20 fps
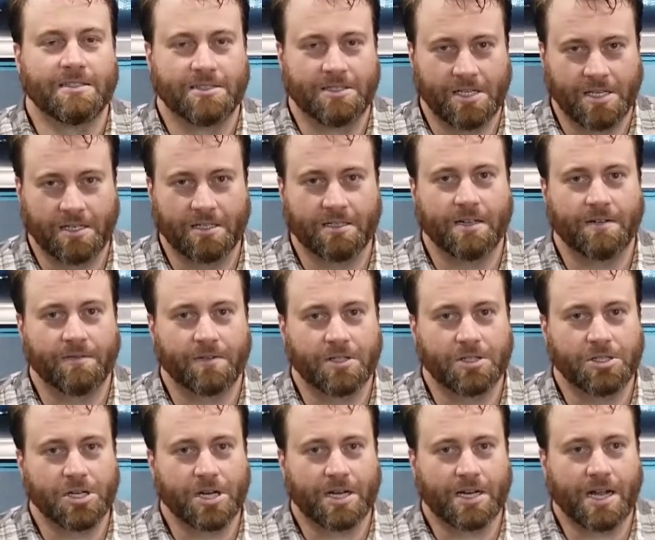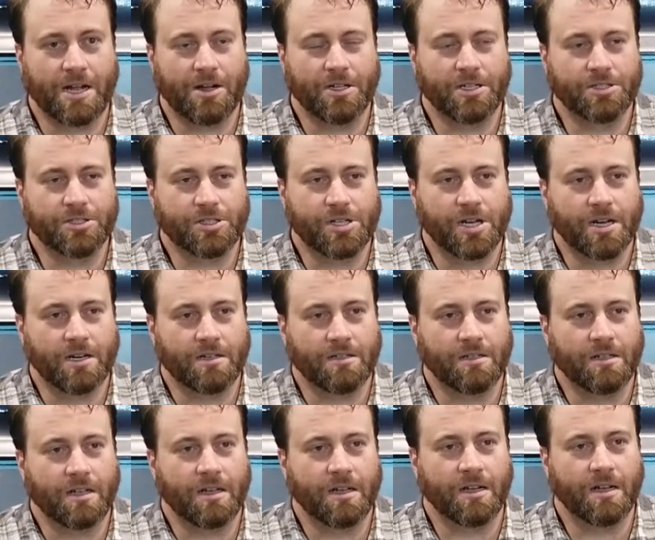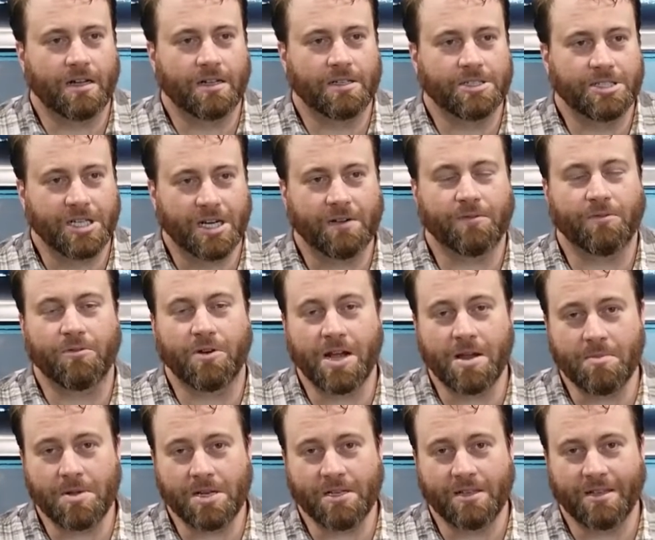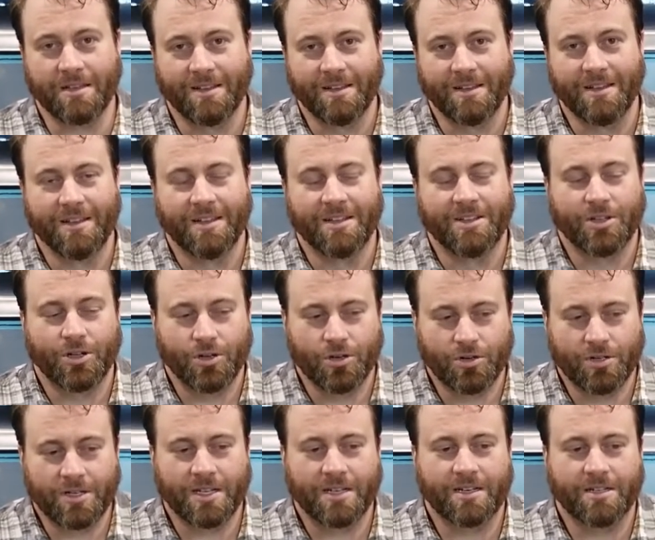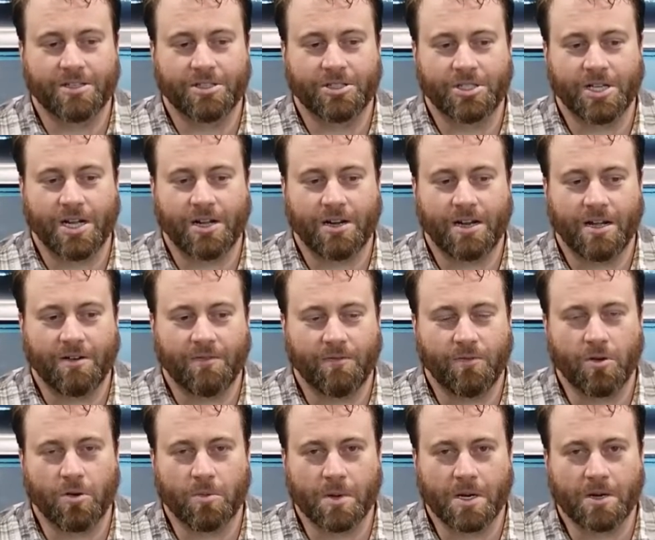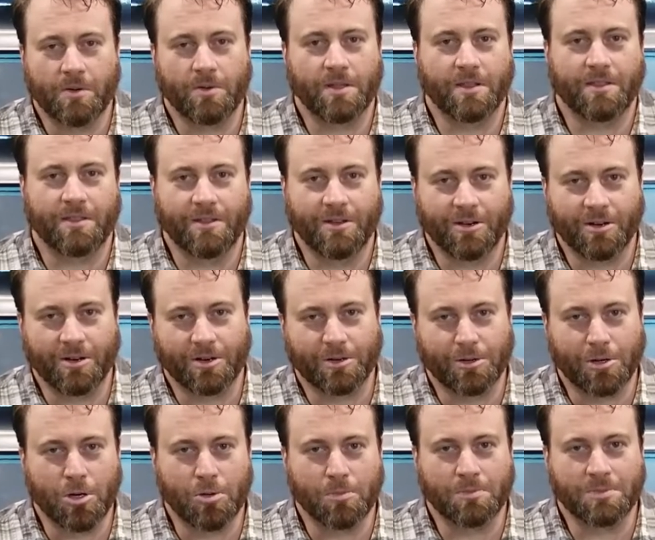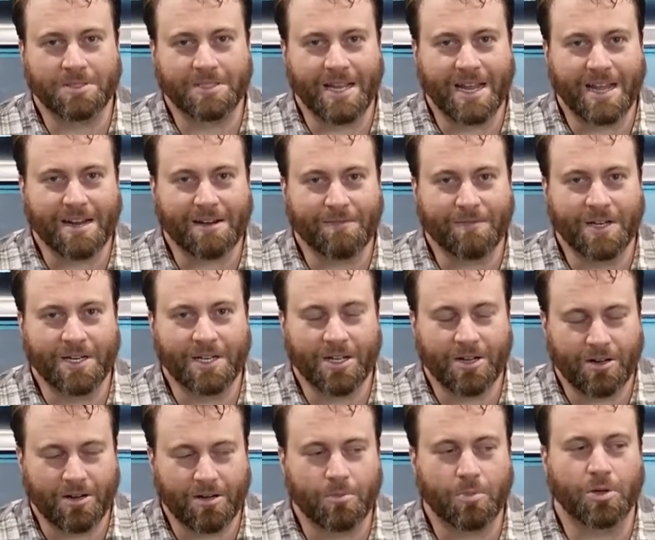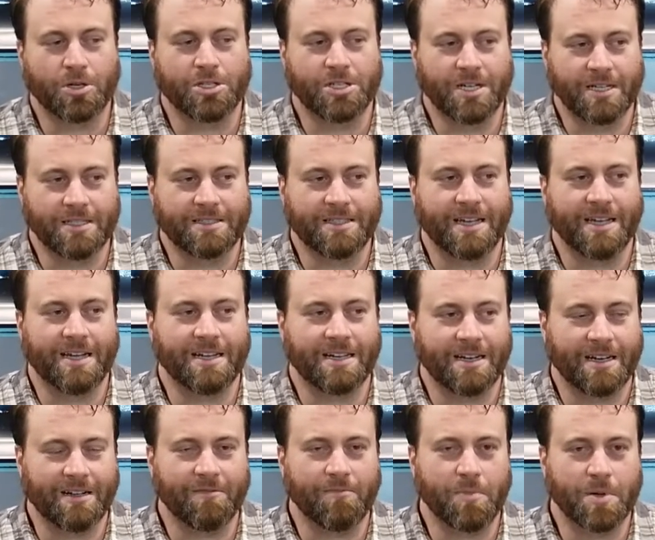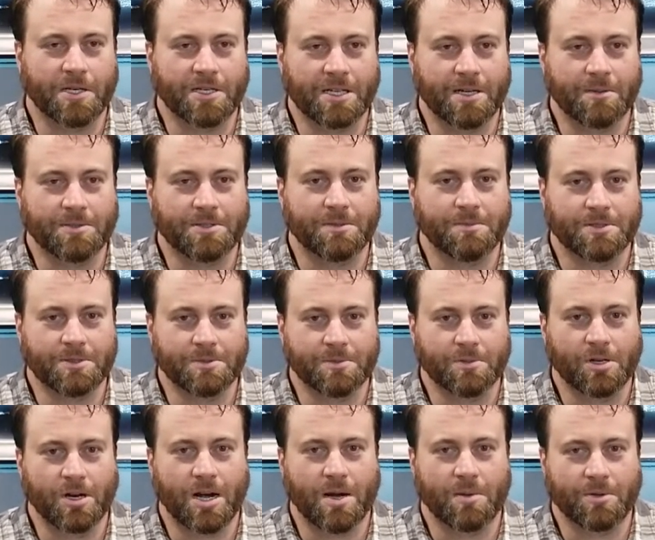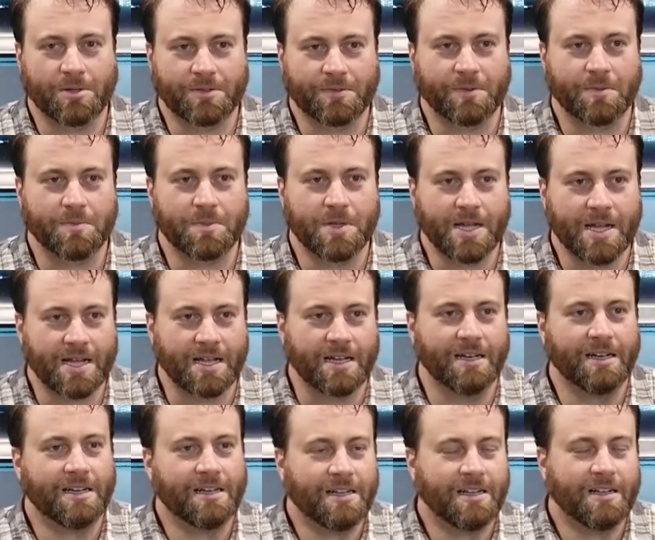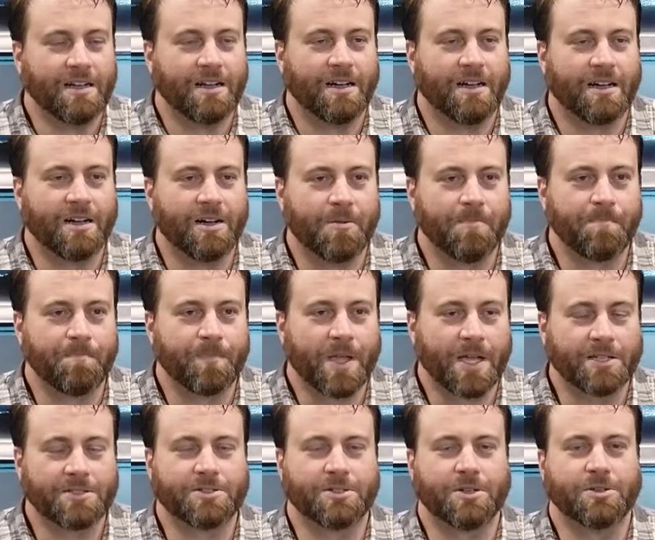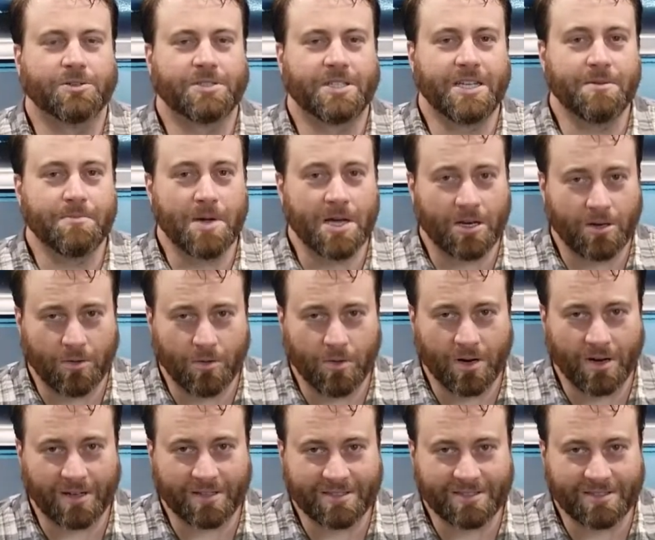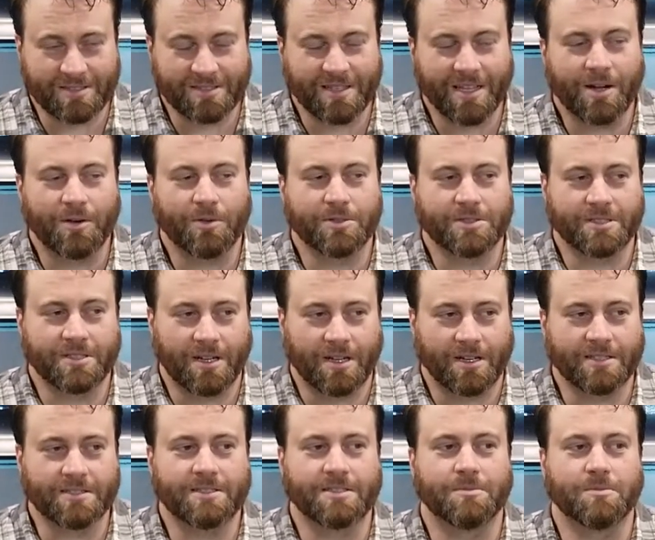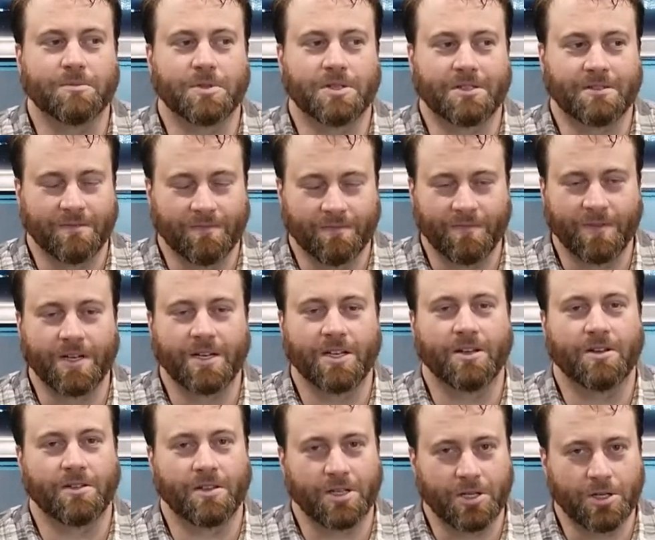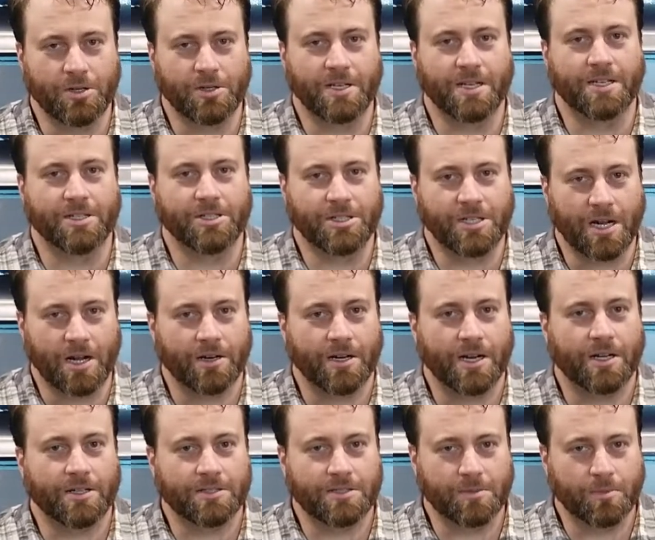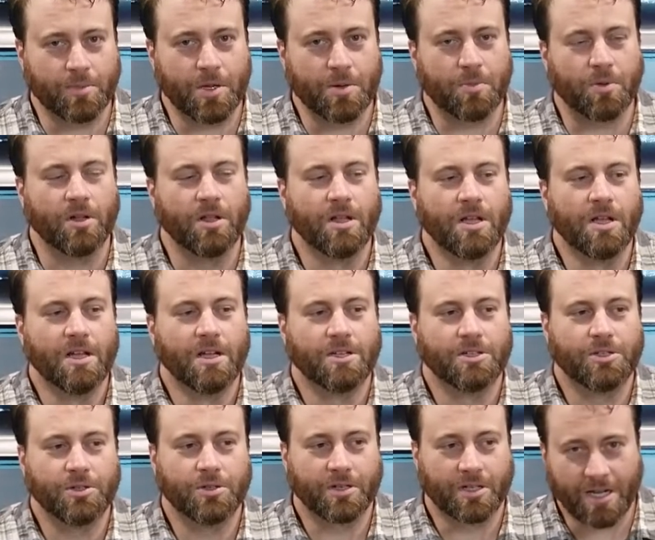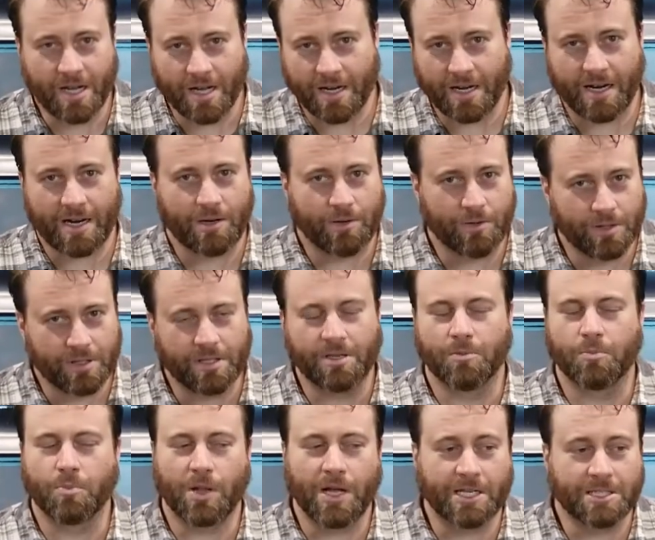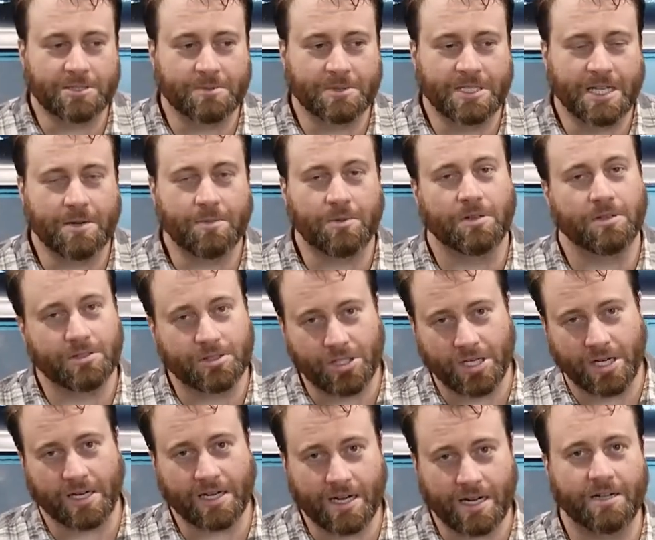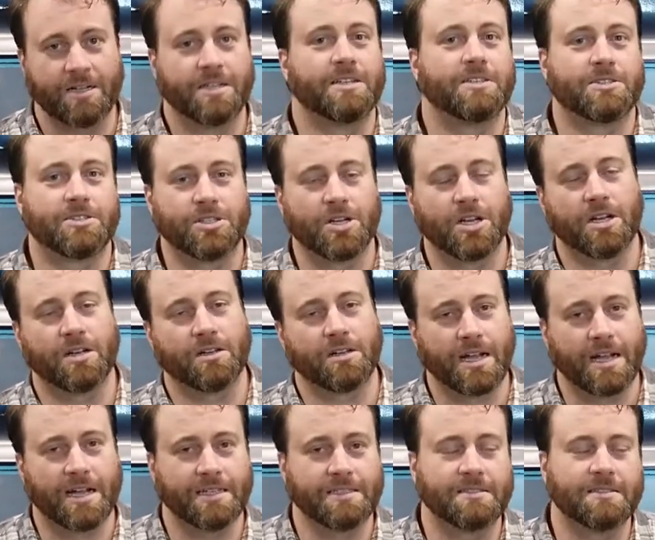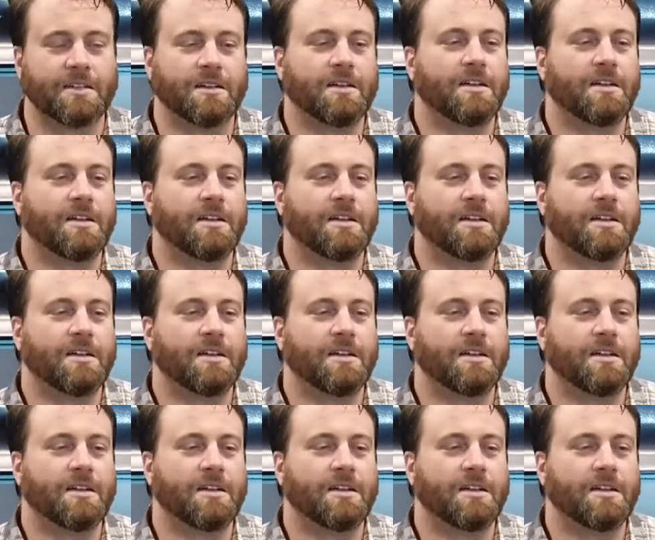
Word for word: Che definitely check out his channel. Uh, Jeff Raymond, you did a shout out for me with your Chrome Stack video. I appreciate that. I've picked up some subscribers from that. Um, SOT Metalworks, that was an awesome video that you did shouting out some people doing a cutout with your plasma table. Check out his channel, guys.